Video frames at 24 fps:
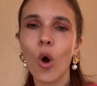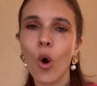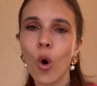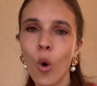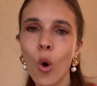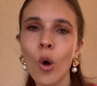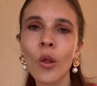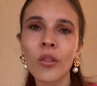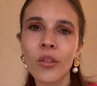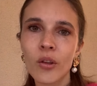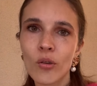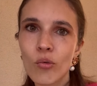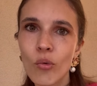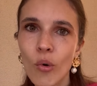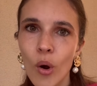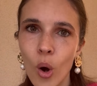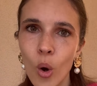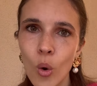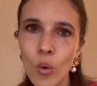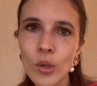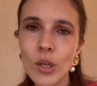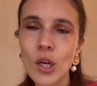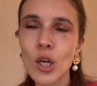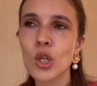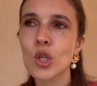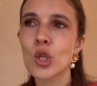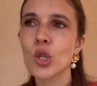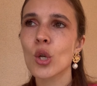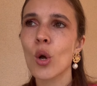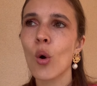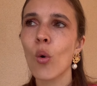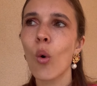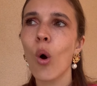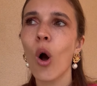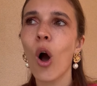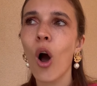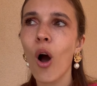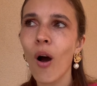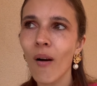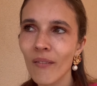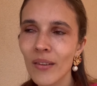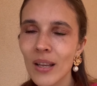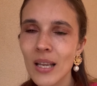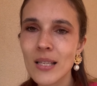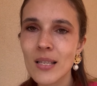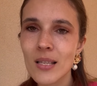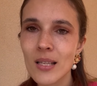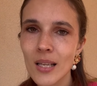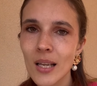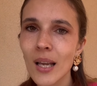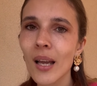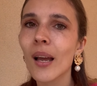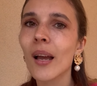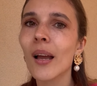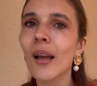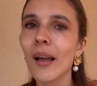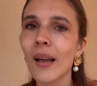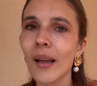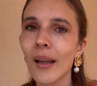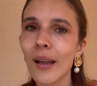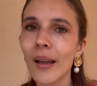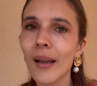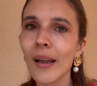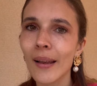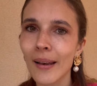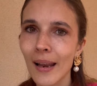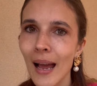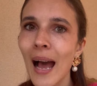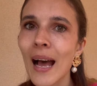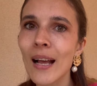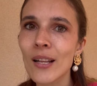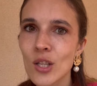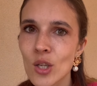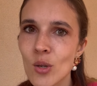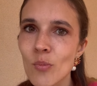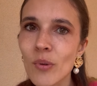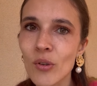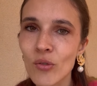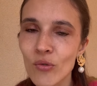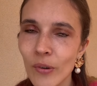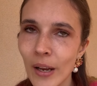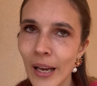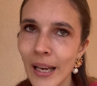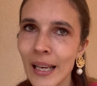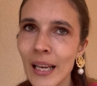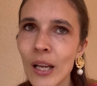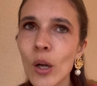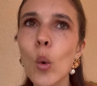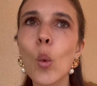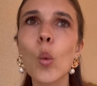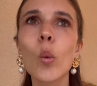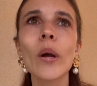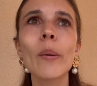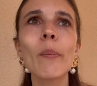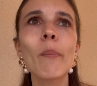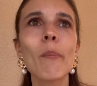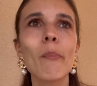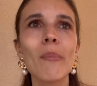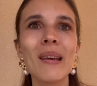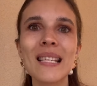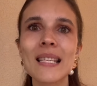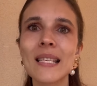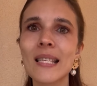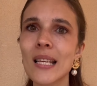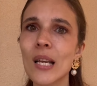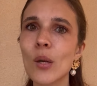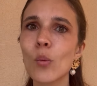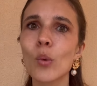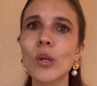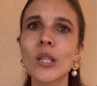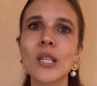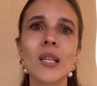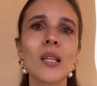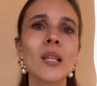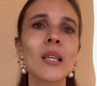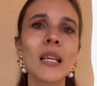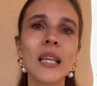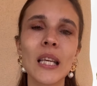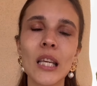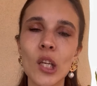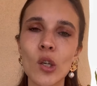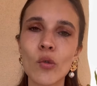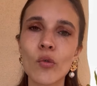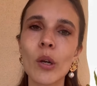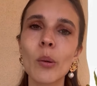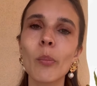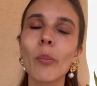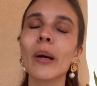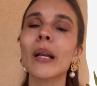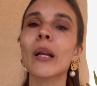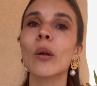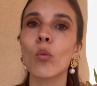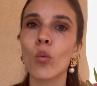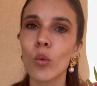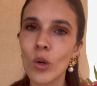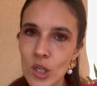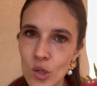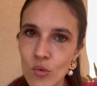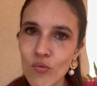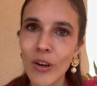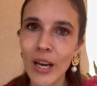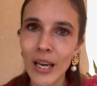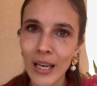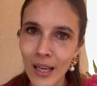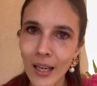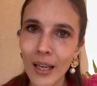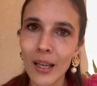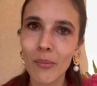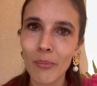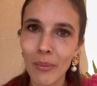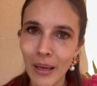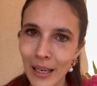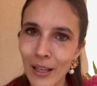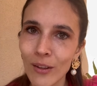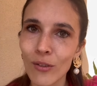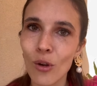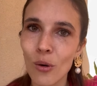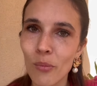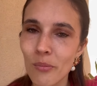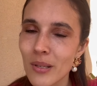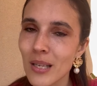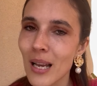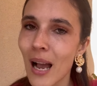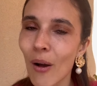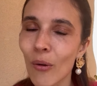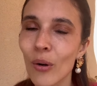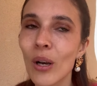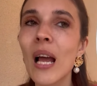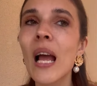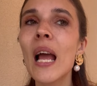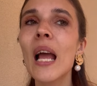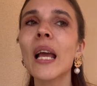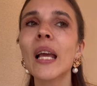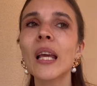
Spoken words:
on the road. So obviously, it had to be raining. We missed it. We didn't hear it, but it was raining in Benidorm town.